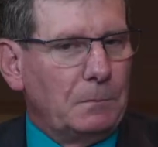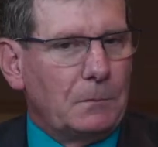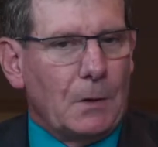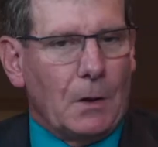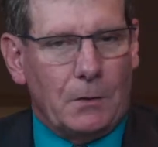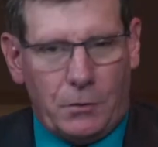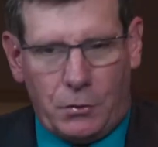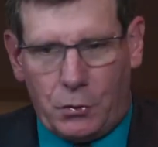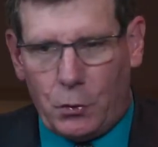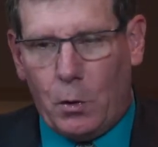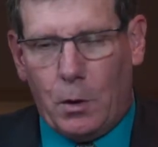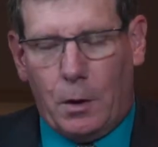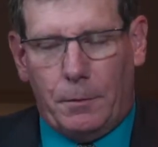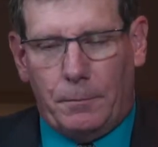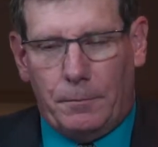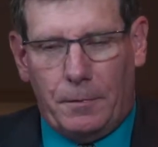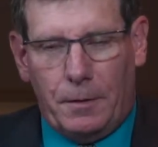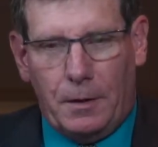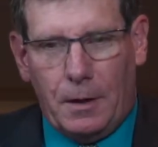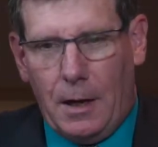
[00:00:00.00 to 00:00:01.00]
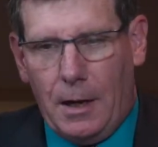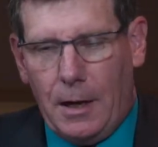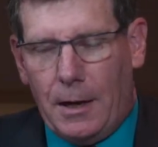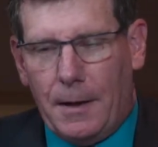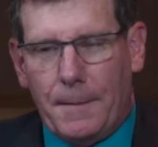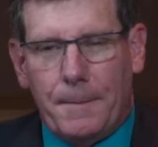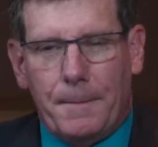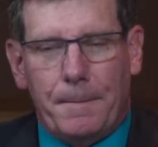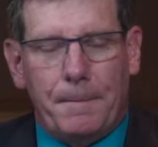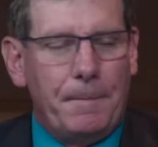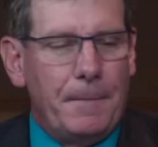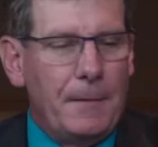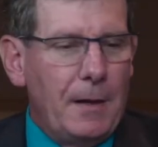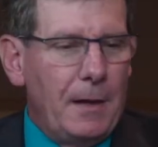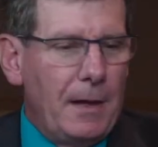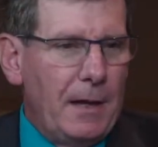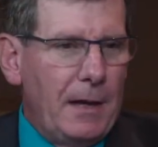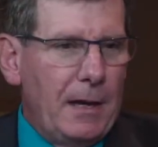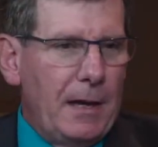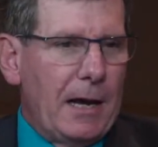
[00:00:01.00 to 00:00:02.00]
Sure.
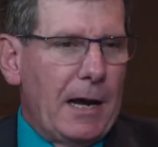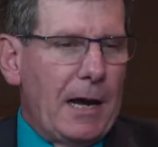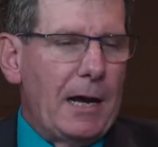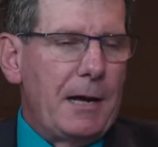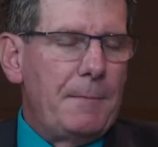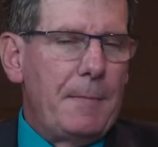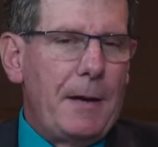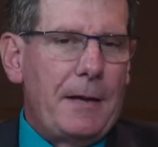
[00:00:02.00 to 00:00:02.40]
I'm